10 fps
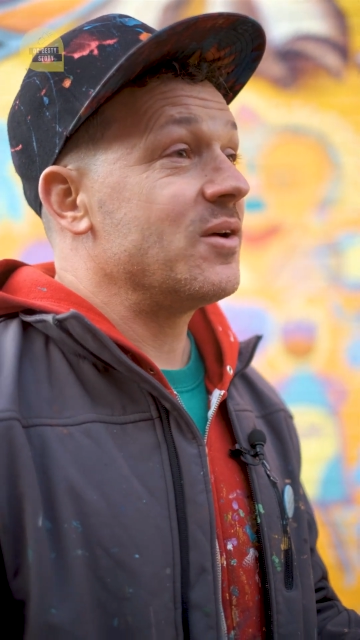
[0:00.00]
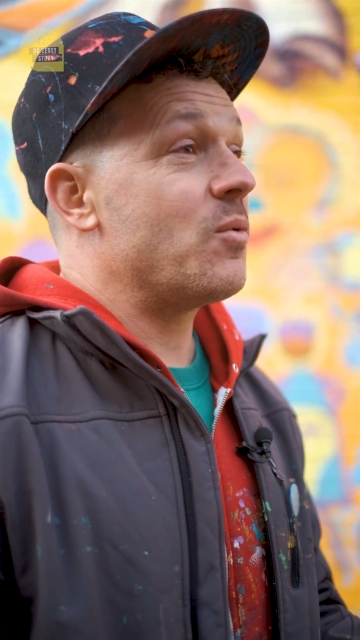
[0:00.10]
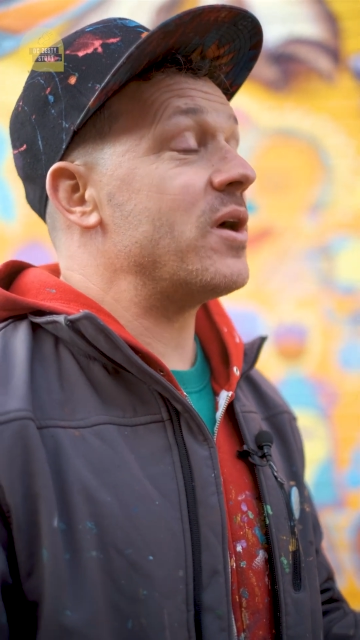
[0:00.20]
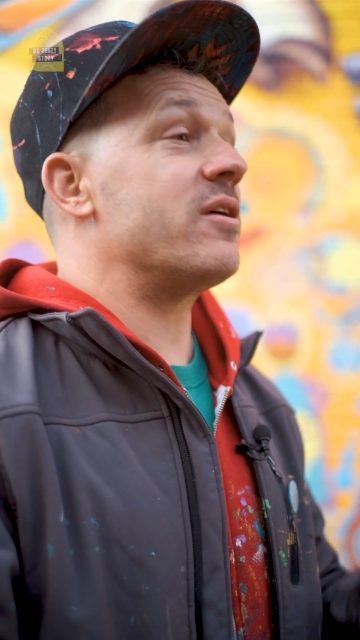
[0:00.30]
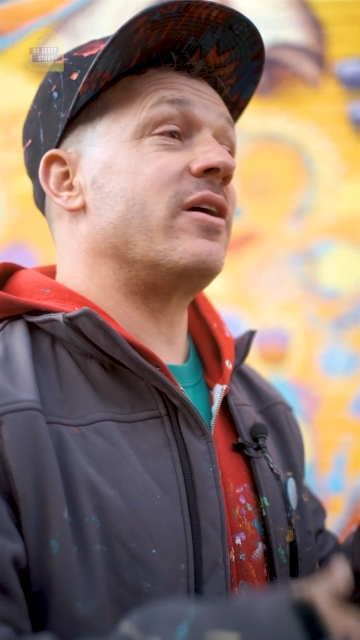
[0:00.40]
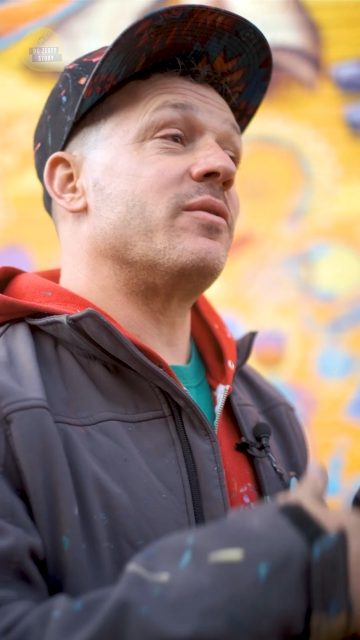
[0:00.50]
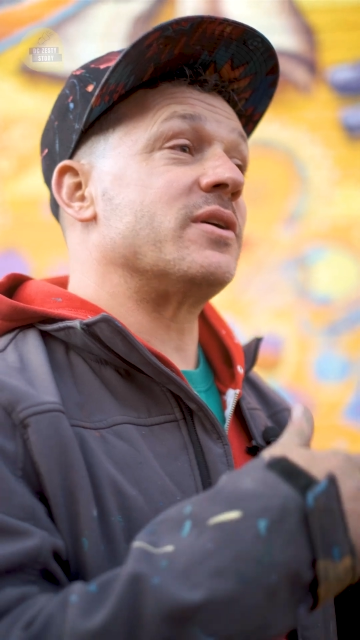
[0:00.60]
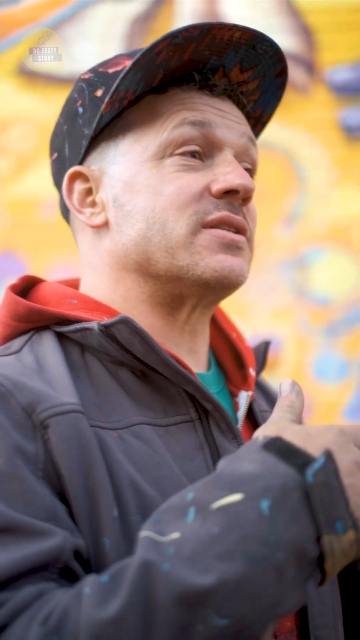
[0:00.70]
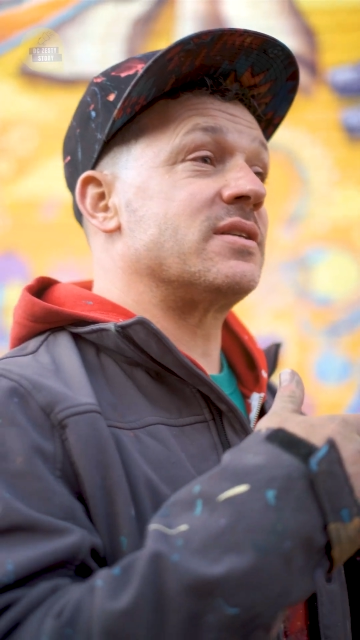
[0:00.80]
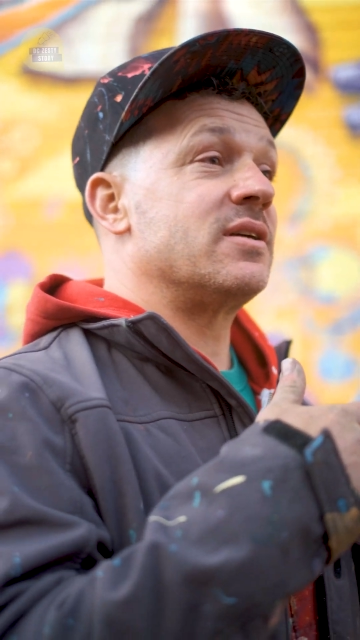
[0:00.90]
whether it
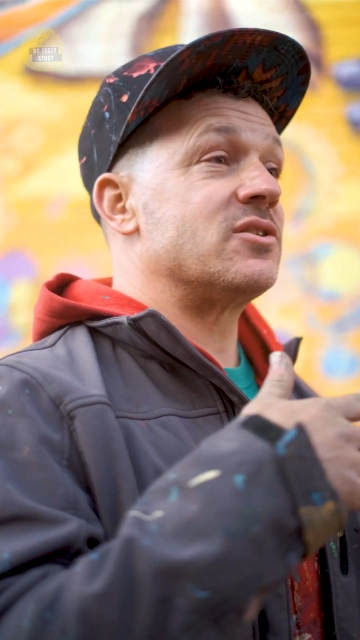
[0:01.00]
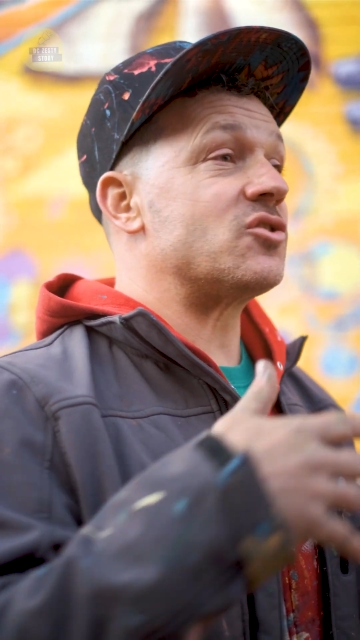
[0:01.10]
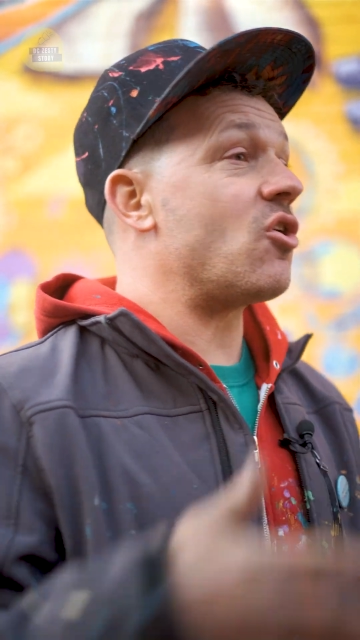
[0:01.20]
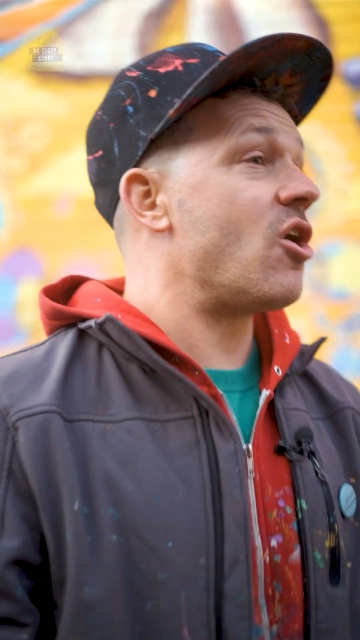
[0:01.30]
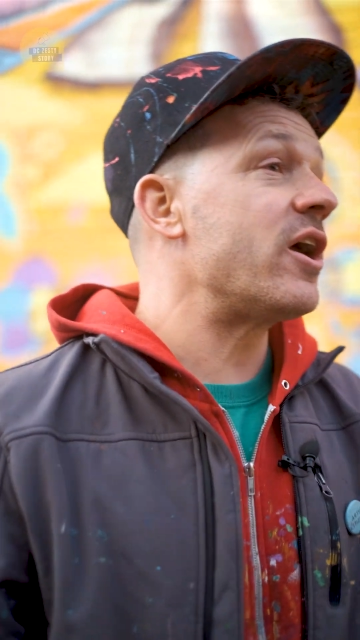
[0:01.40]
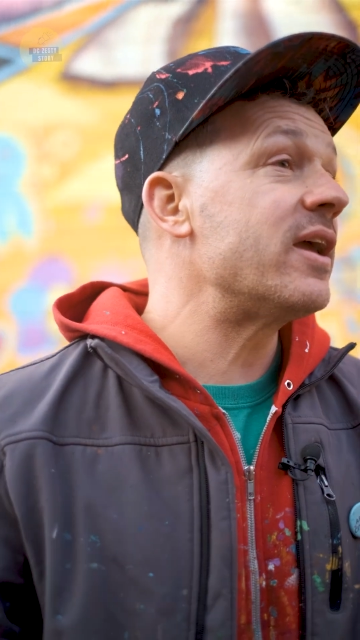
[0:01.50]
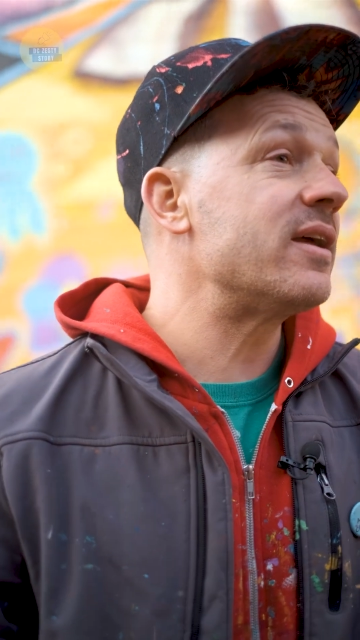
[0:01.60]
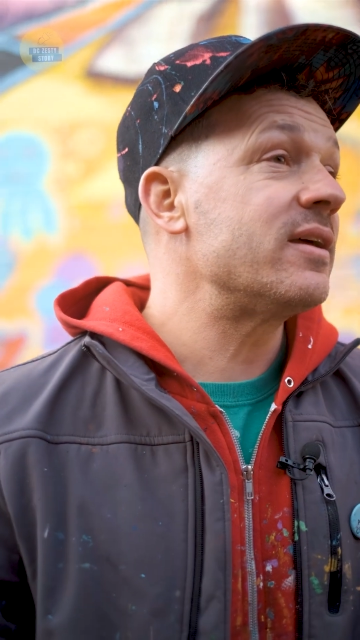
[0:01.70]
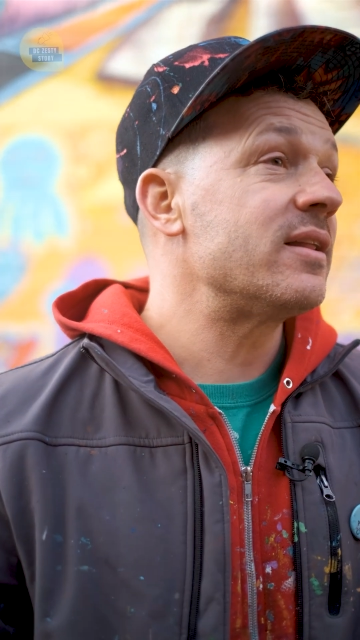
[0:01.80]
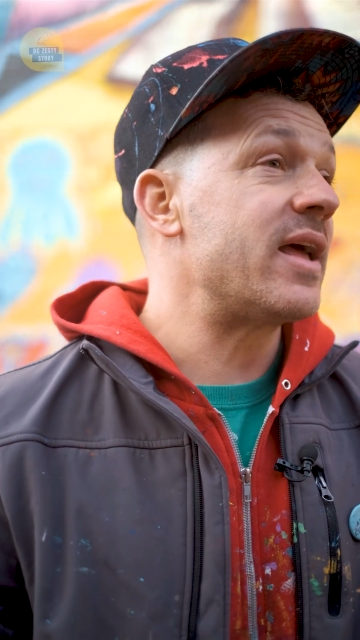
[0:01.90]
was
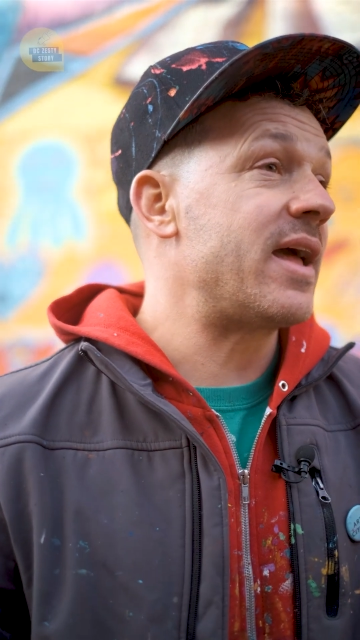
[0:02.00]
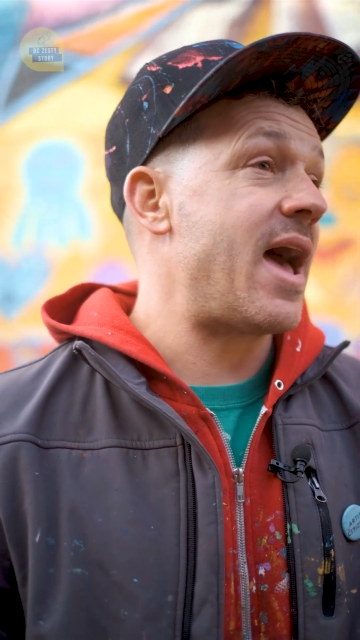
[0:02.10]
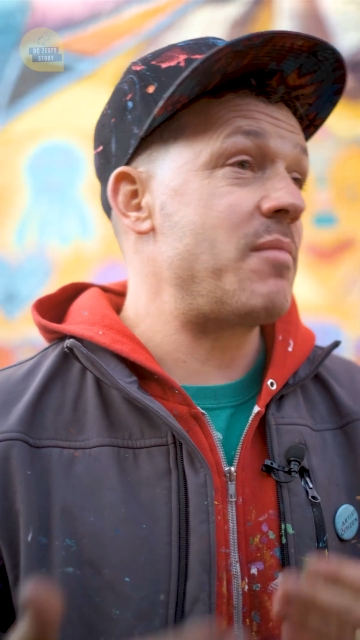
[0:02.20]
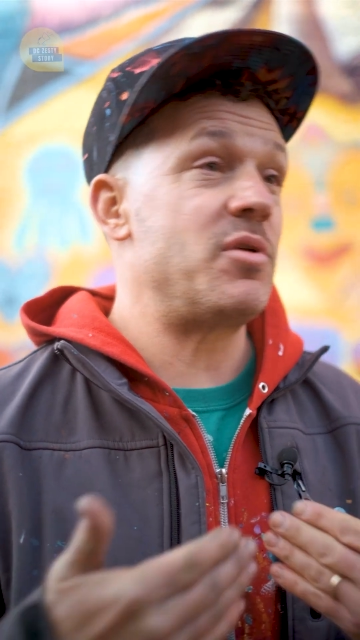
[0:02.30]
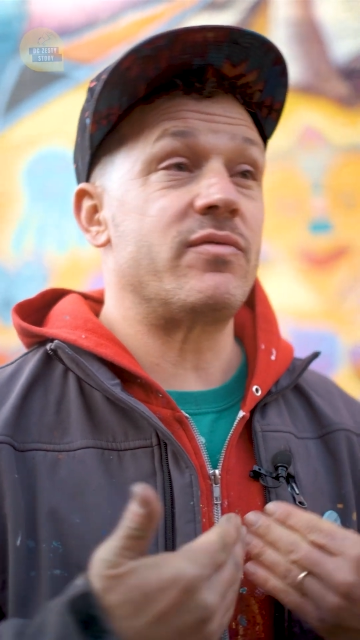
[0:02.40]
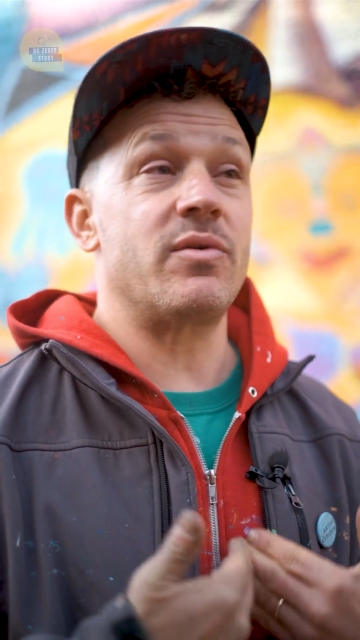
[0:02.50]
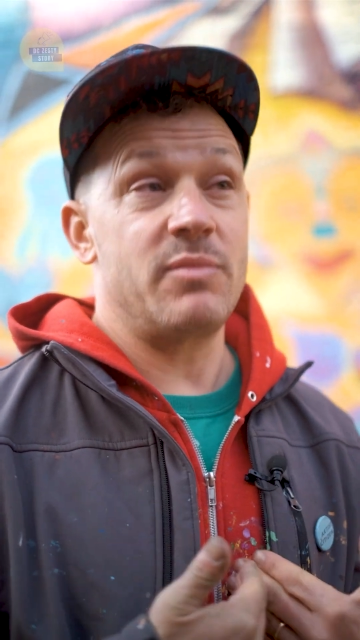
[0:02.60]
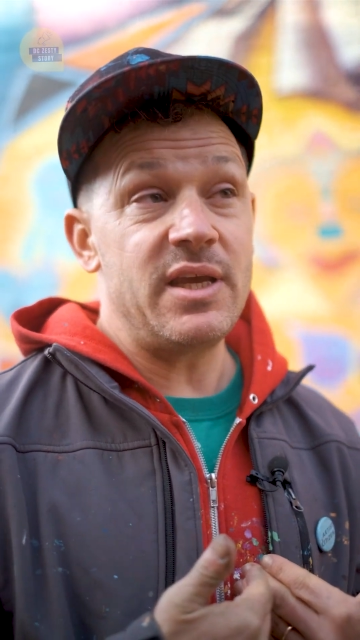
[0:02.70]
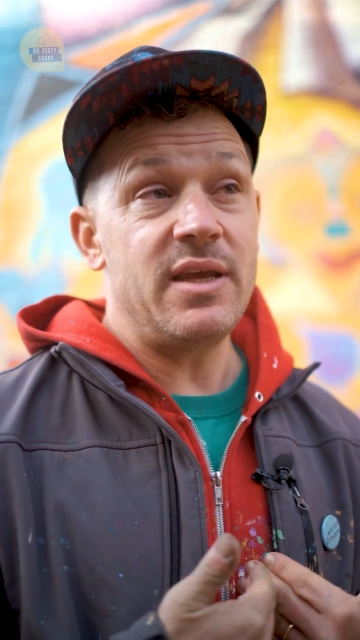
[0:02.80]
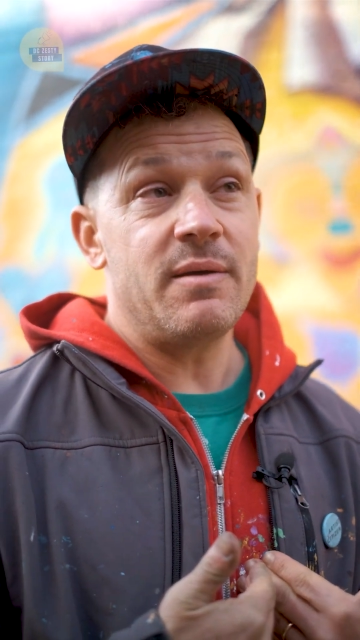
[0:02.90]
drawing like it had been for
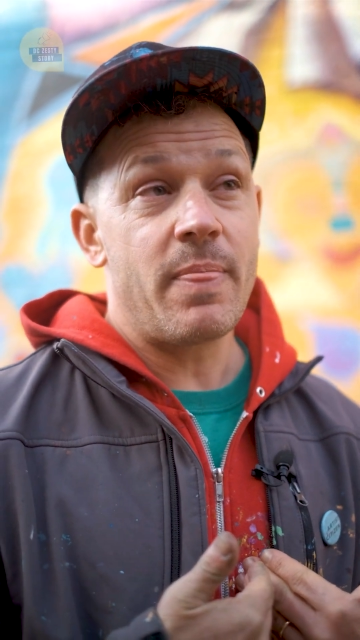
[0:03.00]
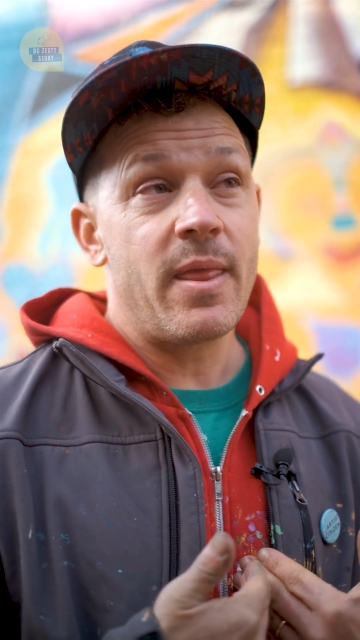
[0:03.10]
me,